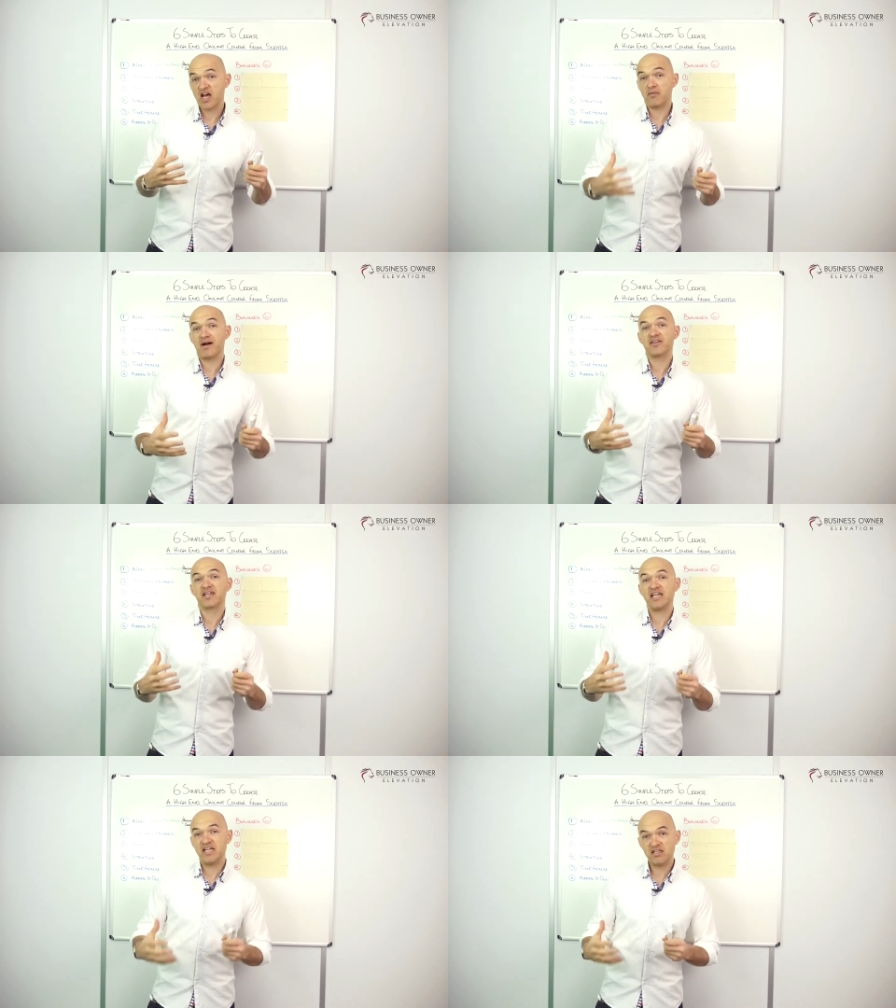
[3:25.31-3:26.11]
about the
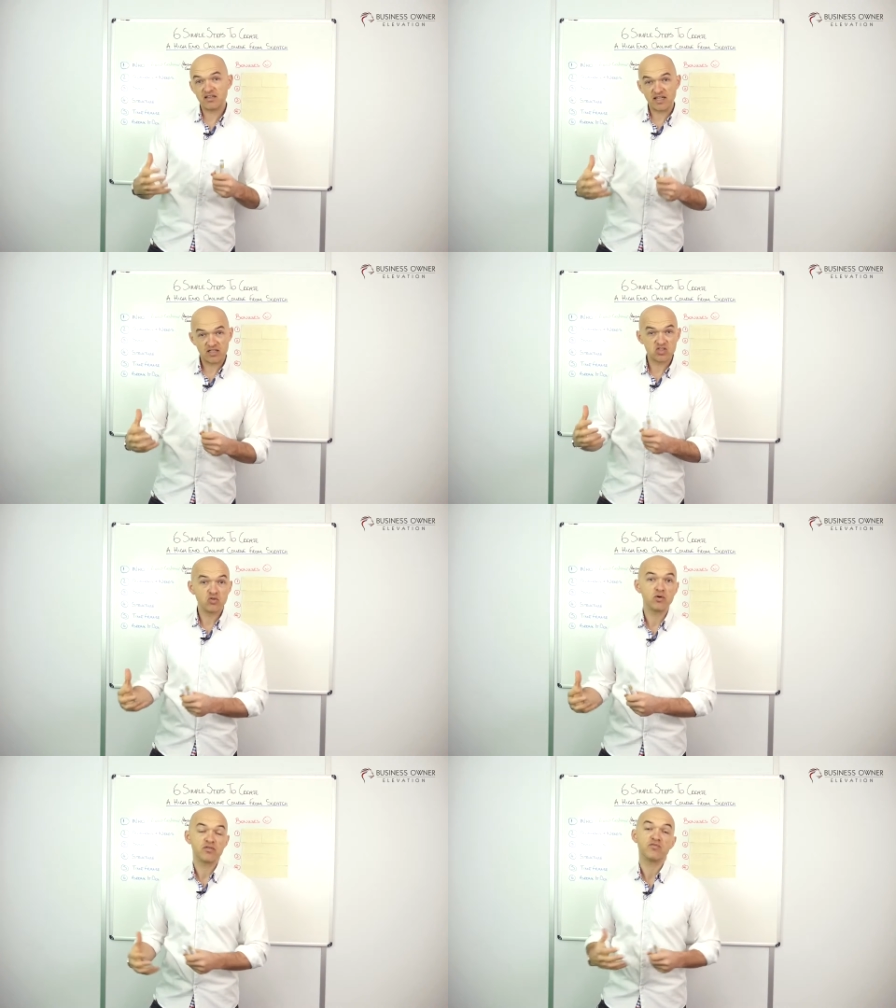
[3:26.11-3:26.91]
key things
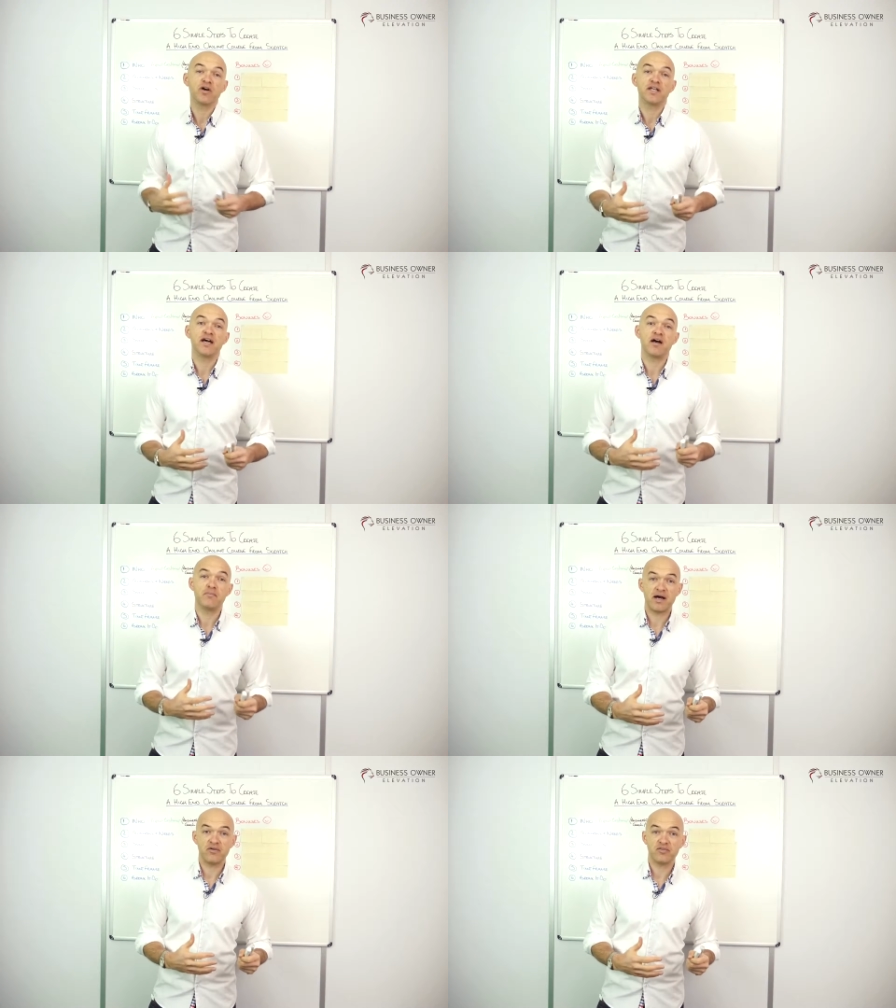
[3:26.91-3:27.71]
you want to find out
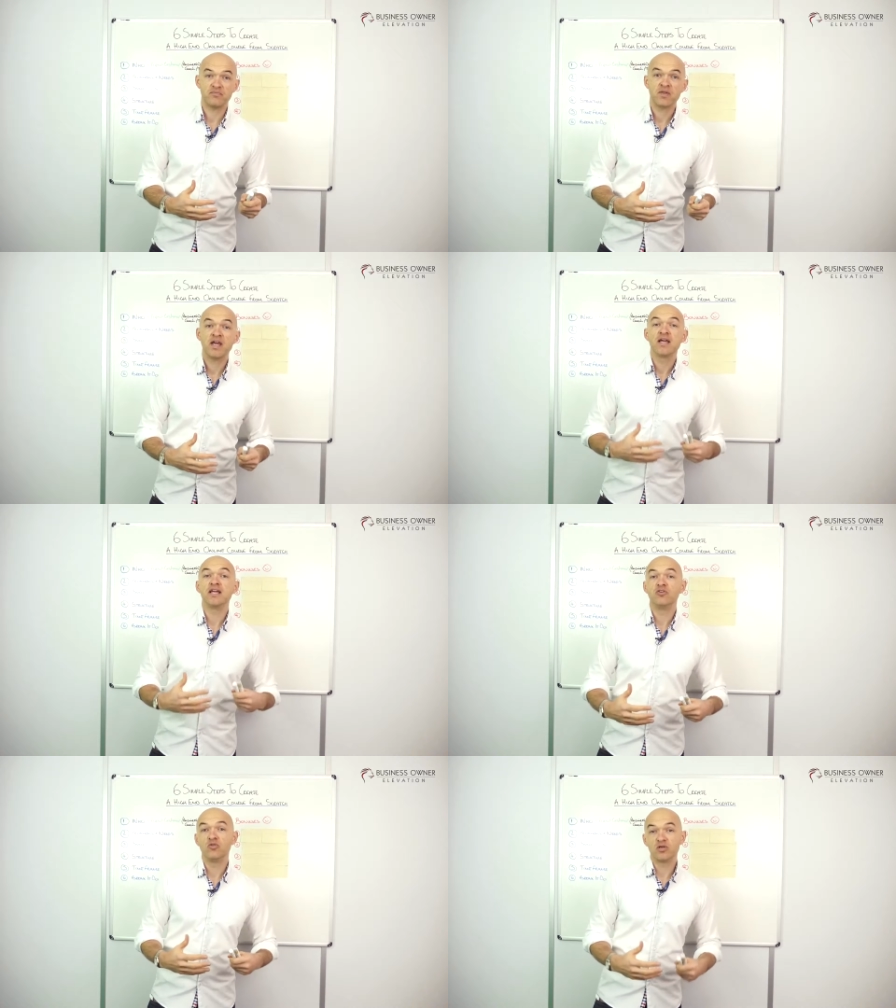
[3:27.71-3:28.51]
about them
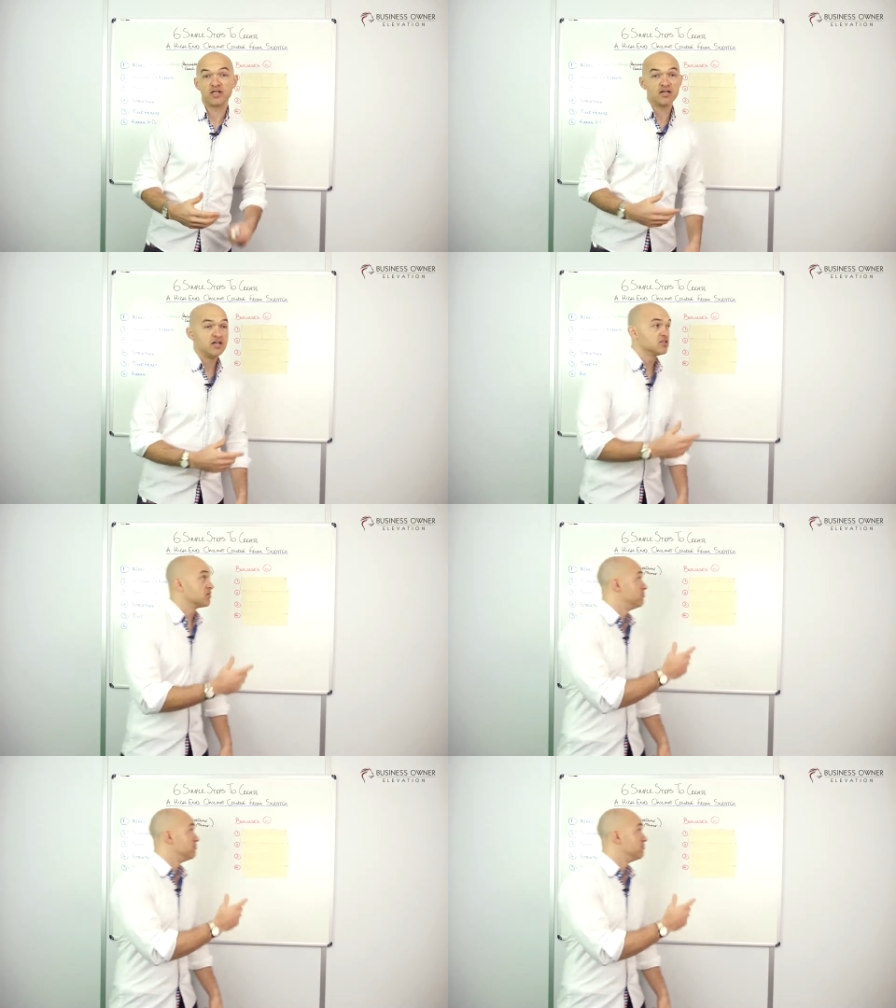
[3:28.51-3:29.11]
in order to